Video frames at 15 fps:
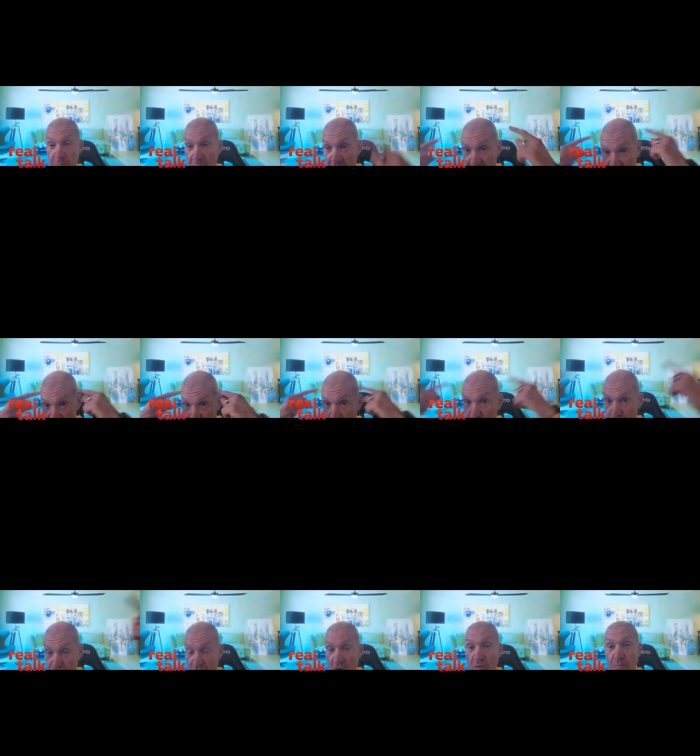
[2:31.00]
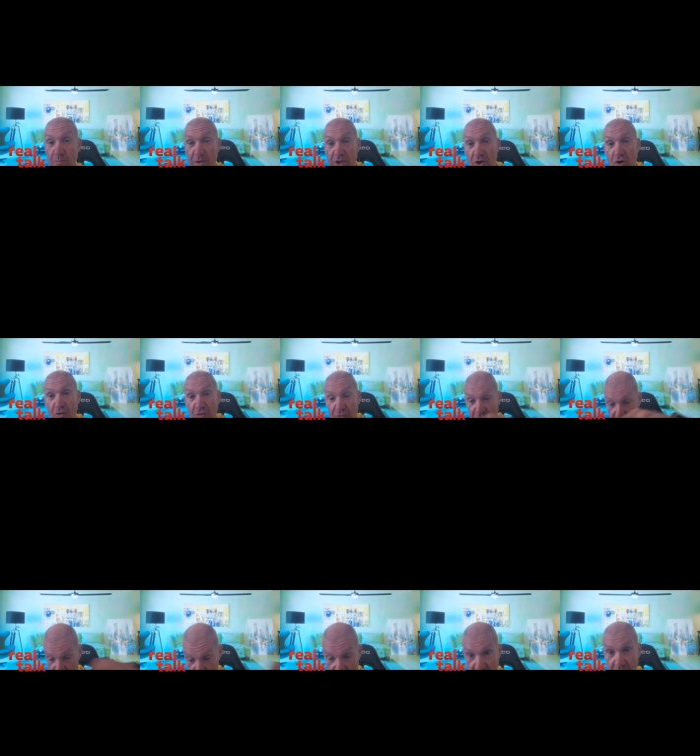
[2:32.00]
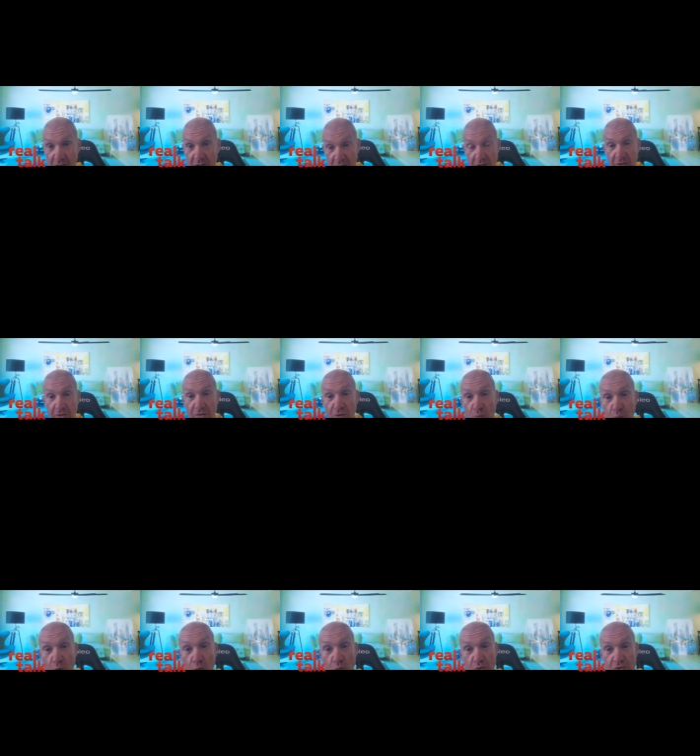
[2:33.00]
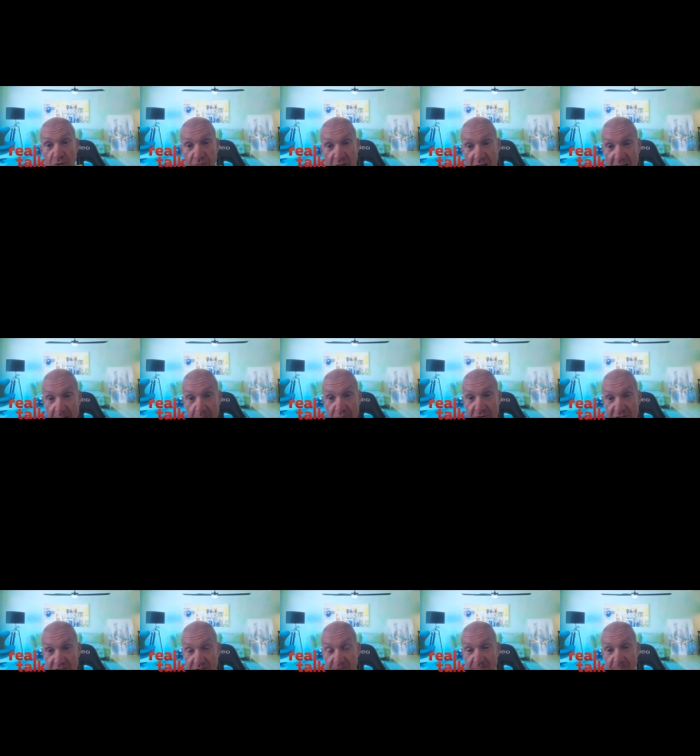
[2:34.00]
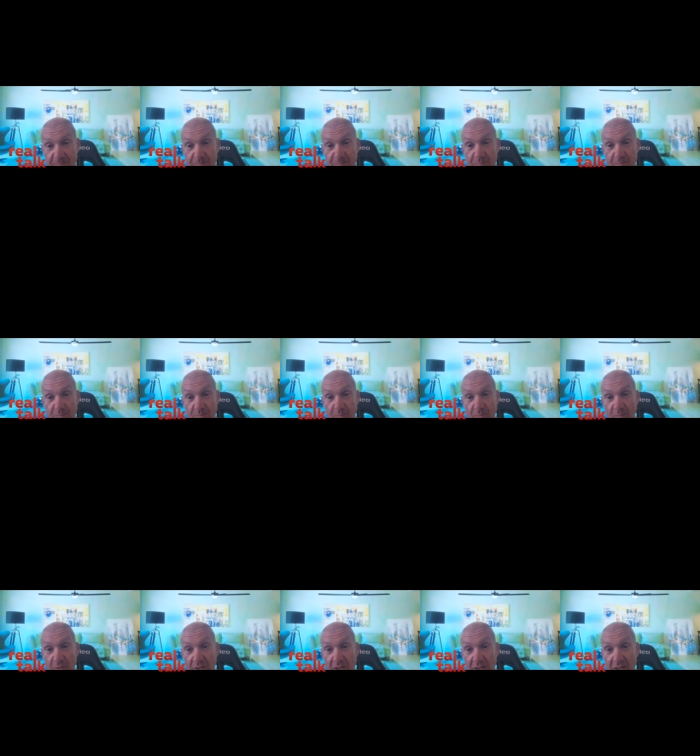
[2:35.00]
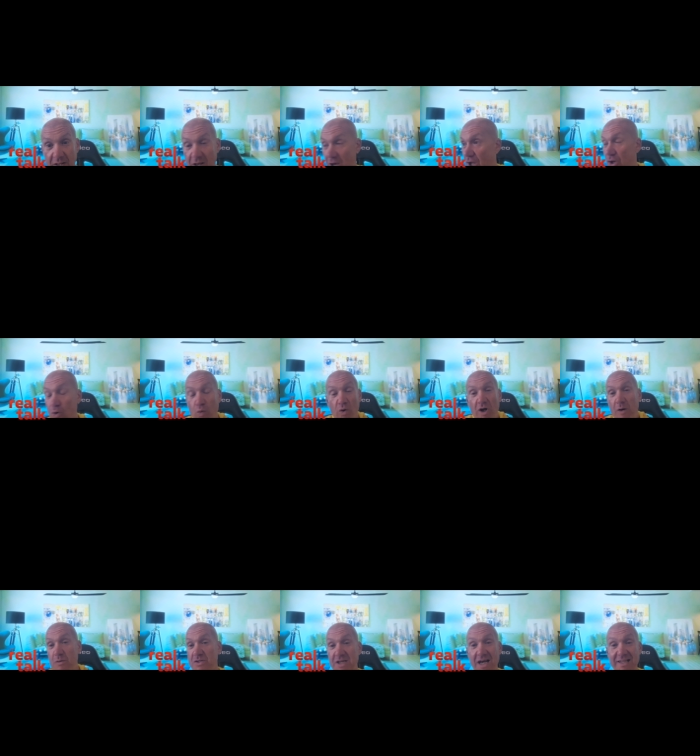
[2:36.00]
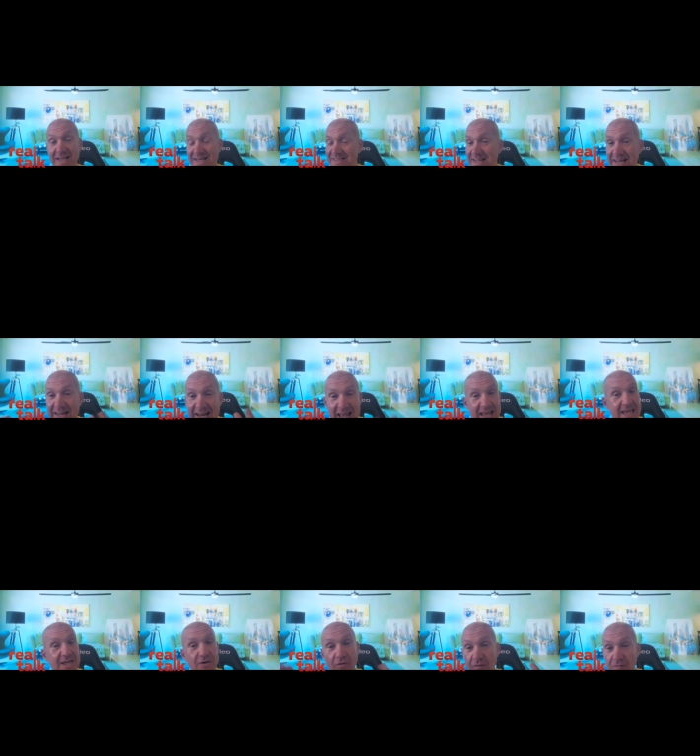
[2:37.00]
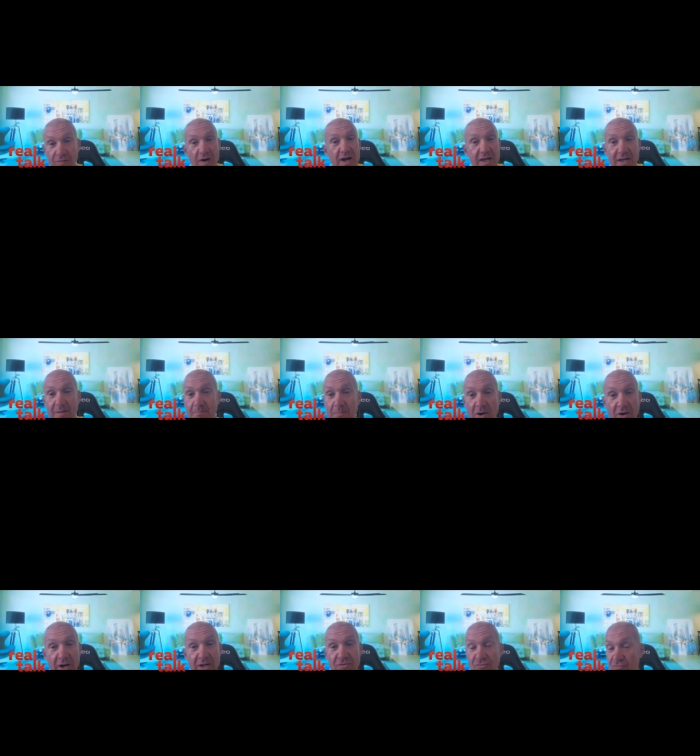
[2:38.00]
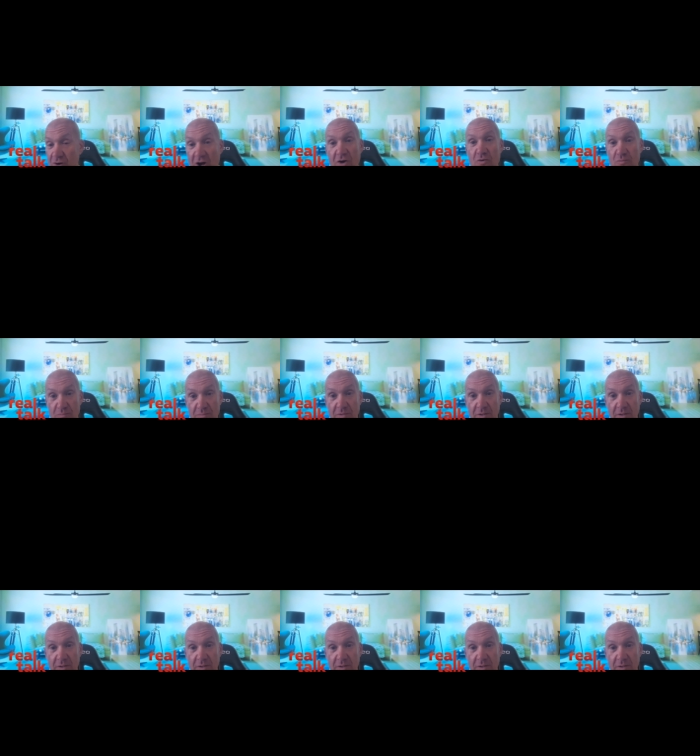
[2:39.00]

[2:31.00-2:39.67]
minds don't roam beyond the walls of that prison. And all I would say today is let your fucking mind roam.